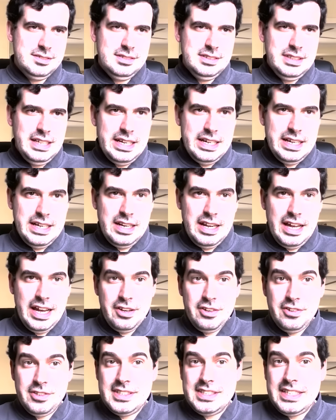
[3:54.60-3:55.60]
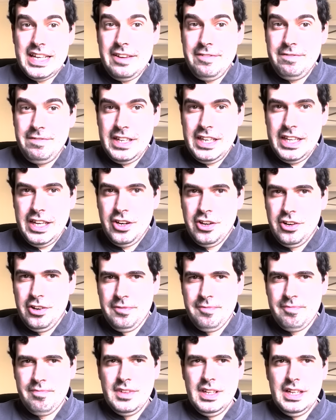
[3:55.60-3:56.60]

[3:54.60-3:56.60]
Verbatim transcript: And then like a save video